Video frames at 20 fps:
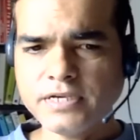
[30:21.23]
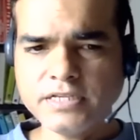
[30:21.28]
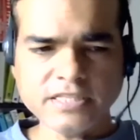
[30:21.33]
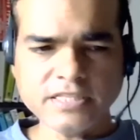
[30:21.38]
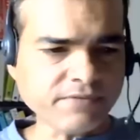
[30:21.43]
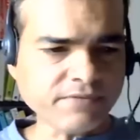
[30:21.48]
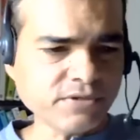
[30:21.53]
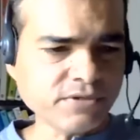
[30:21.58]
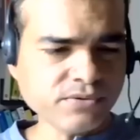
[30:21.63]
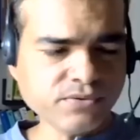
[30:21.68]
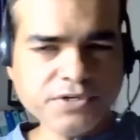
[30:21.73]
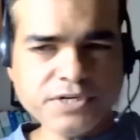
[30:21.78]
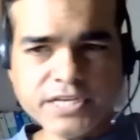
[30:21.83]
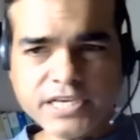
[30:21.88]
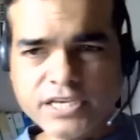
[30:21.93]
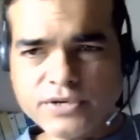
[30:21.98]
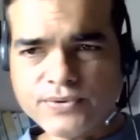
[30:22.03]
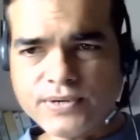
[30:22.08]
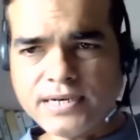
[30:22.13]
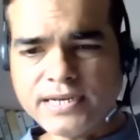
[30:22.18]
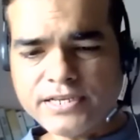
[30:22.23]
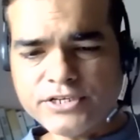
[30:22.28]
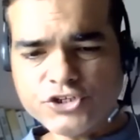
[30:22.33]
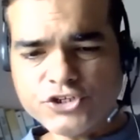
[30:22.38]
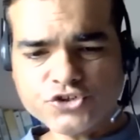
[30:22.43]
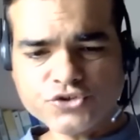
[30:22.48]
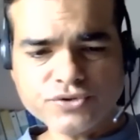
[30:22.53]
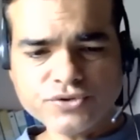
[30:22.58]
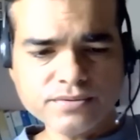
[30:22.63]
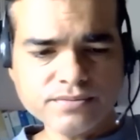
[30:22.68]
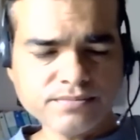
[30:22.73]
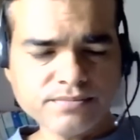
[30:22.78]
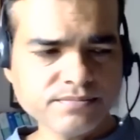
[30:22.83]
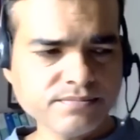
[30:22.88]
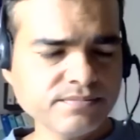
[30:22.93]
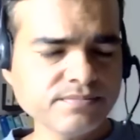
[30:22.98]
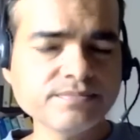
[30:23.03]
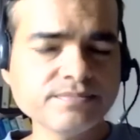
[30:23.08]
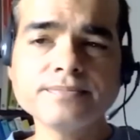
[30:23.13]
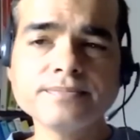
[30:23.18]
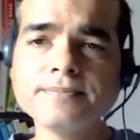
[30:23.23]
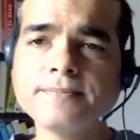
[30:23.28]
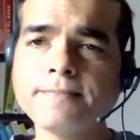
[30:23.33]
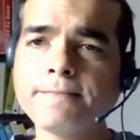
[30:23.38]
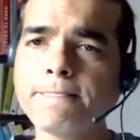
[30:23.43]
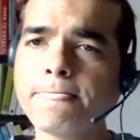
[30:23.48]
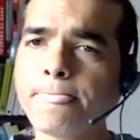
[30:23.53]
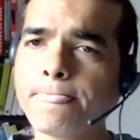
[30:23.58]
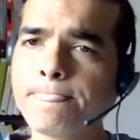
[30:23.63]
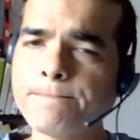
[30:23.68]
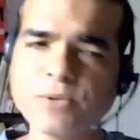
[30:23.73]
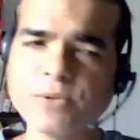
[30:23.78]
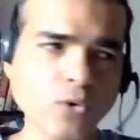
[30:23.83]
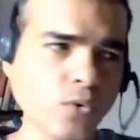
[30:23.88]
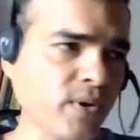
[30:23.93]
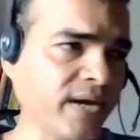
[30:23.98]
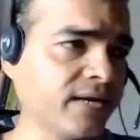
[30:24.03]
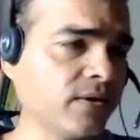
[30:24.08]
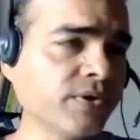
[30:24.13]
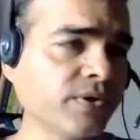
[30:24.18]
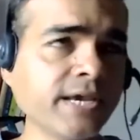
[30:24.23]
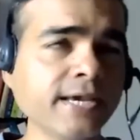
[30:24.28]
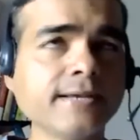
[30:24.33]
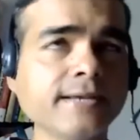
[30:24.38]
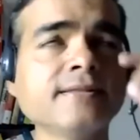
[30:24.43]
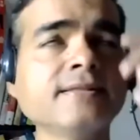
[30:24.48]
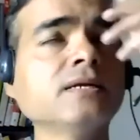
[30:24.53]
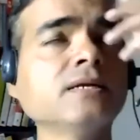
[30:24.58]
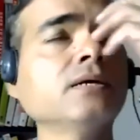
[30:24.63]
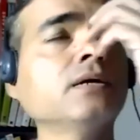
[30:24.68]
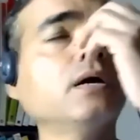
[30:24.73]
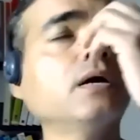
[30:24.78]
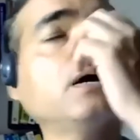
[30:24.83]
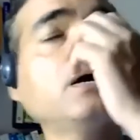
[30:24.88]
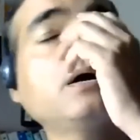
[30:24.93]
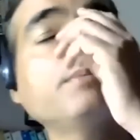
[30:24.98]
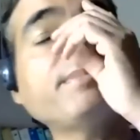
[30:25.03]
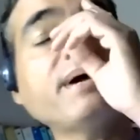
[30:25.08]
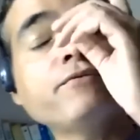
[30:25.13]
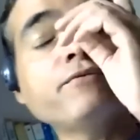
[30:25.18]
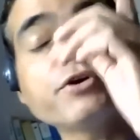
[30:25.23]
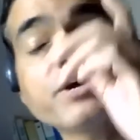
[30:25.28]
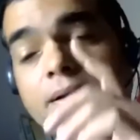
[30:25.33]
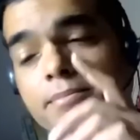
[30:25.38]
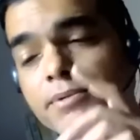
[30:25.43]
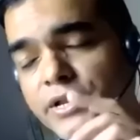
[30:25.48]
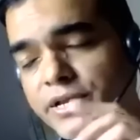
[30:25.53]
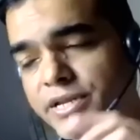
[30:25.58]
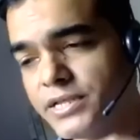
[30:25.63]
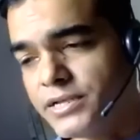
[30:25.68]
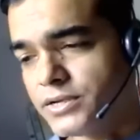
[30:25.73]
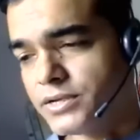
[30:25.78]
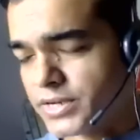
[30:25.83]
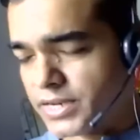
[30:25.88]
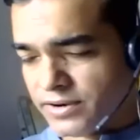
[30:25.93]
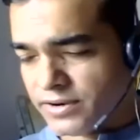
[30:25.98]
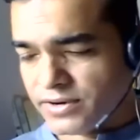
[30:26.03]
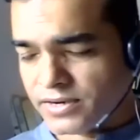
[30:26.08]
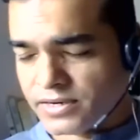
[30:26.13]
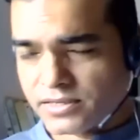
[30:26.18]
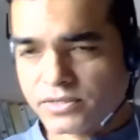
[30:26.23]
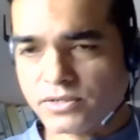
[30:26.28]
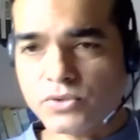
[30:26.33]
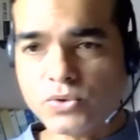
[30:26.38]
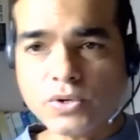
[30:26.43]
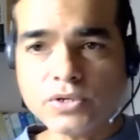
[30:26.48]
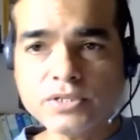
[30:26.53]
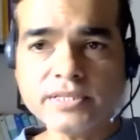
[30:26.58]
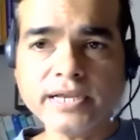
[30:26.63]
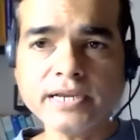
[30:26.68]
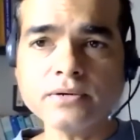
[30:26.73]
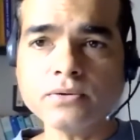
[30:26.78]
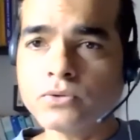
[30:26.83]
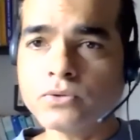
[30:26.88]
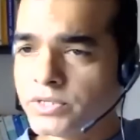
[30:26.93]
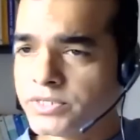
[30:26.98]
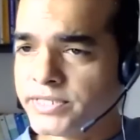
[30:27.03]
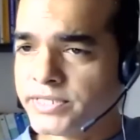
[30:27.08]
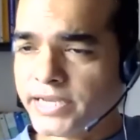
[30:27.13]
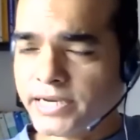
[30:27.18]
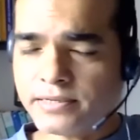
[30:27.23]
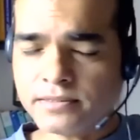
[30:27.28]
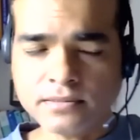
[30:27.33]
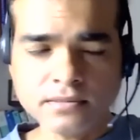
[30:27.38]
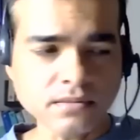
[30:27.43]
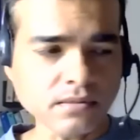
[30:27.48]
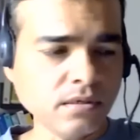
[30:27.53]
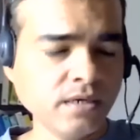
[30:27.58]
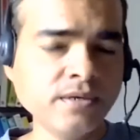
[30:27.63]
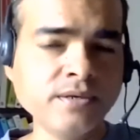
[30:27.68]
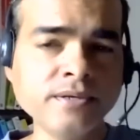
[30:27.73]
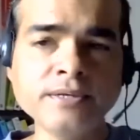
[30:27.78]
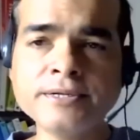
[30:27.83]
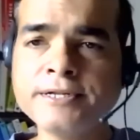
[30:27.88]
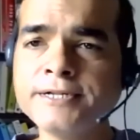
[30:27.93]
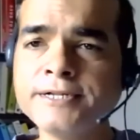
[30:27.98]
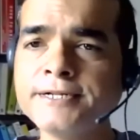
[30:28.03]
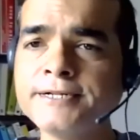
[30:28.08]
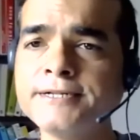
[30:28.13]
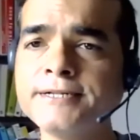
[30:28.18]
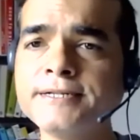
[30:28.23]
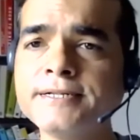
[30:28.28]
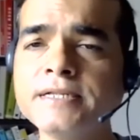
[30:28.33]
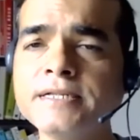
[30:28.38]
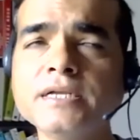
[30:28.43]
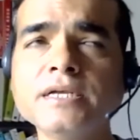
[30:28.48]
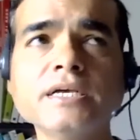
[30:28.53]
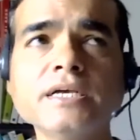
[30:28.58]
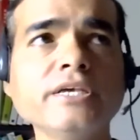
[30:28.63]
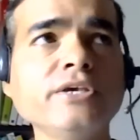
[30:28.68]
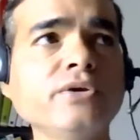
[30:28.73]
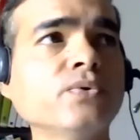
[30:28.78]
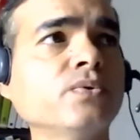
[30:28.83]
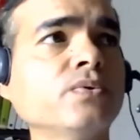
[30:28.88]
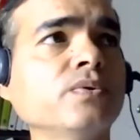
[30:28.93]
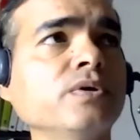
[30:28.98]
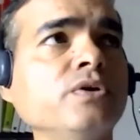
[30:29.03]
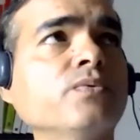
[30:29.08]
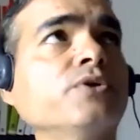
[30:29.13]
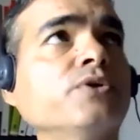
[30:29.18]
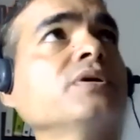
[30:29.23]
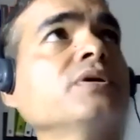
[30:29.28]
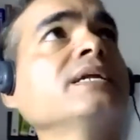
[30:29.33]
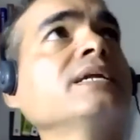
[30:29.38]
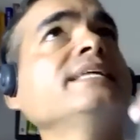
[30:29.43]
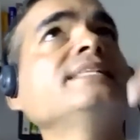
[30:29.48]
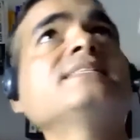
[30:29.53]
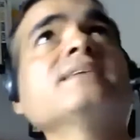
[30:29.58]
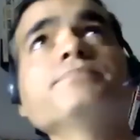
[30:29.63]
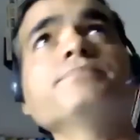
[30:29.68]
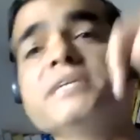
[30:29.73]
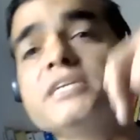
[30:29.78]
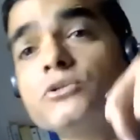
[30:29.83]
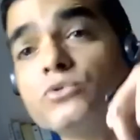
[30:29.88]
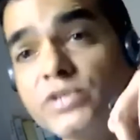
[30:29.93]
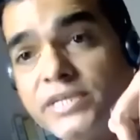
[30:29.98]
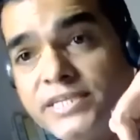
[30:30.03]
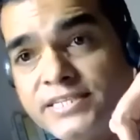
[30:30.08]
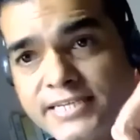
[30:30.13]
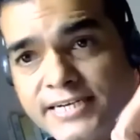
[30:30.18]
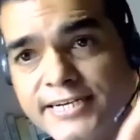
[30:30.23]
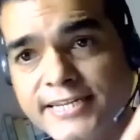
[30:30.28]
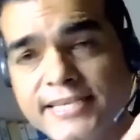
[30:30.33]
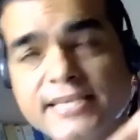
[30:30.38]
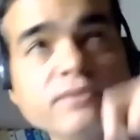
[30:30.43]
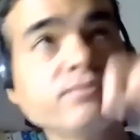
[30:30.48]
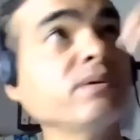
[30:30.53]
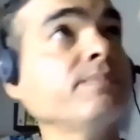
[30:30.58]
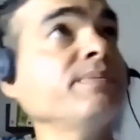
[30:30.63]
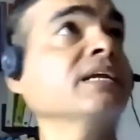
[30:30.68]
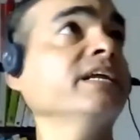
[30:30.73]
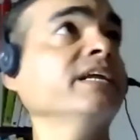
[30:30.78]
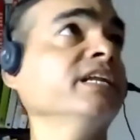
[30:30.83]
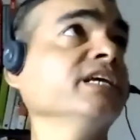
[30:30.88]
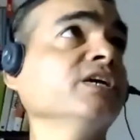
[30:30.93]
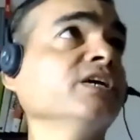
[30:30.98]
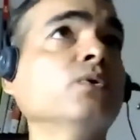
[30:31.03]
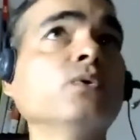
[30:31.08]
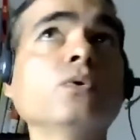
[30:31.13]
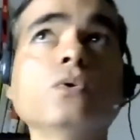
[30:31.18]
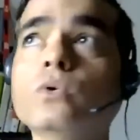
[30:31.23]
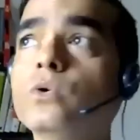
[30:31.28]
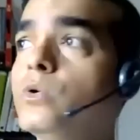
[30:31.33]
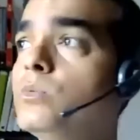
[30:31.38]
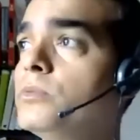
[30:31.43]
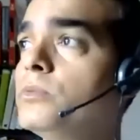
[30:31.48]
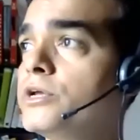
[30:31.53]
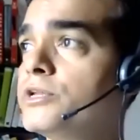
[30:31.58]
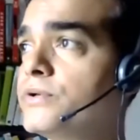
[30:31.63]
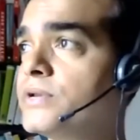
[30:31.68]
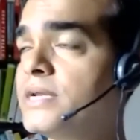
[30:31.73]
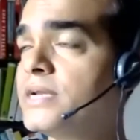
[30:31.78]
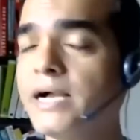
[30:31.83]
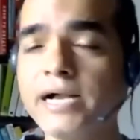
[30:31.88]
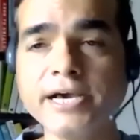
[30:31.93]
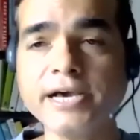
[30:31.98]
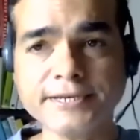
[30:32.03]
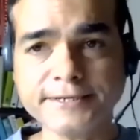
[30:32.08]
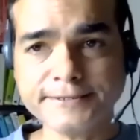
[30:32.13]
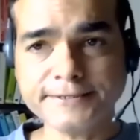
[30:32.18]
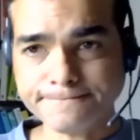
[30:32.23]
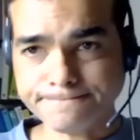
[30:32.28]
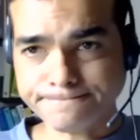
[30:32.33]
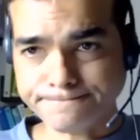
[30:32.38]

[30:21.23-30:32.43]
In the afternoon, take your lunch. Go and, okay, my vocabulary. Okay, go on that. Go on that. You want to clean something today, Sunday. You may be cleaning your home or your car,